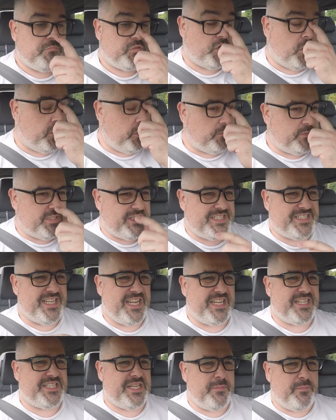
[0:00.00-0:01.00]
gone up to
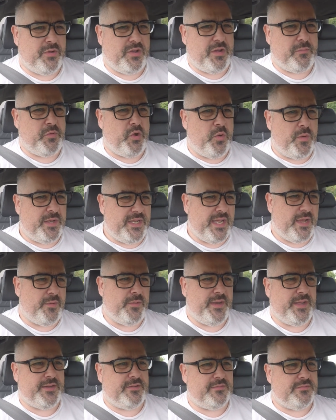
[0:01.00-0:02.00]
60, but I'm going
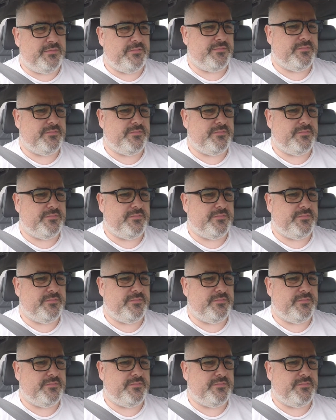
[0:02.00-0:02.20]
downhill.